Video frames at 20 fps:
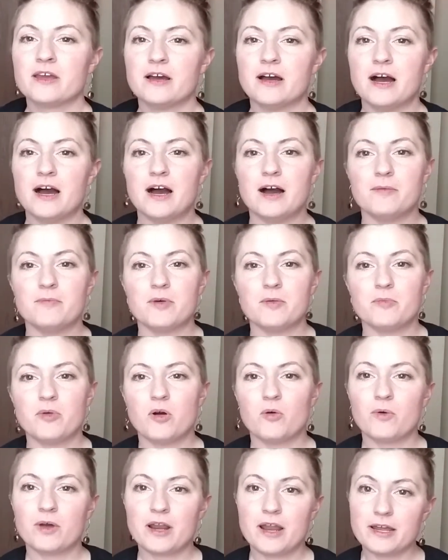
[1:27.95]

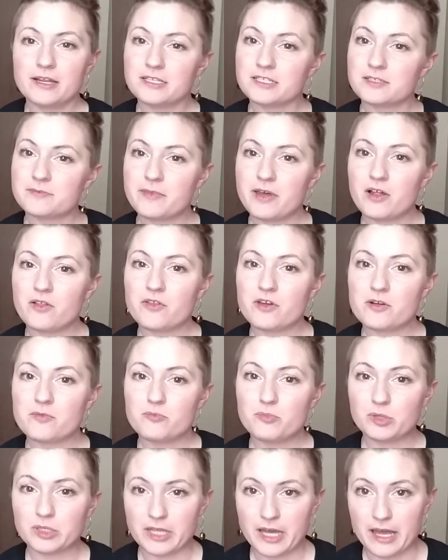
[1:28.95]
but when I smell their
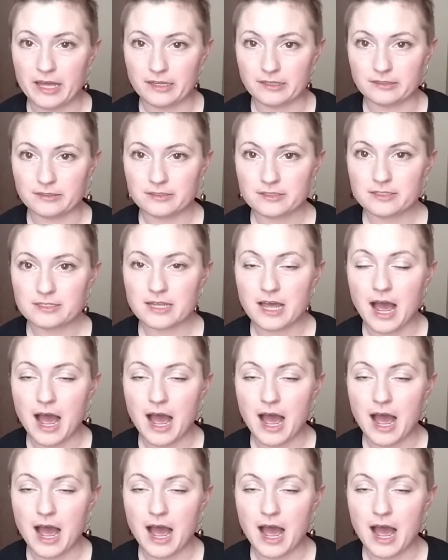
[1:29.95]
blends,